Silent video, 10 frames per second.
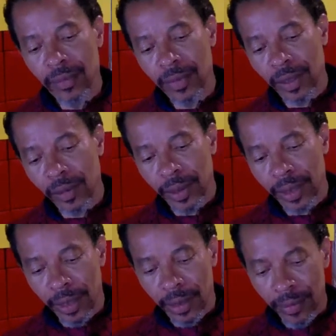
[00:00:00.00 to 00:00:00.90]
There we
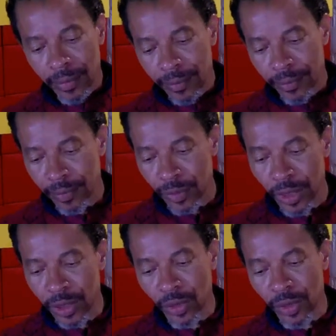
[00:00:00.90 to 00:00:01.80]
go. So
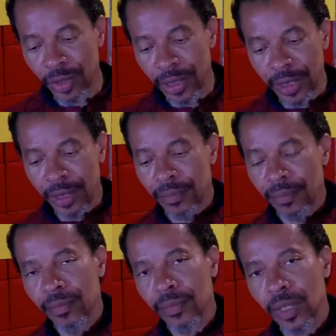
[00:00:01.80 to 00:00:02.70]
that's all you need.
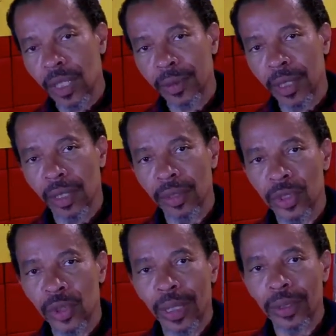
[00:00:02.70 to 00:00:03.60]
Tom Collins,
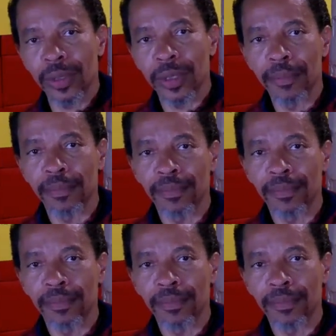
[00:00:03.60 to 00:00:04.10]
2 ounces.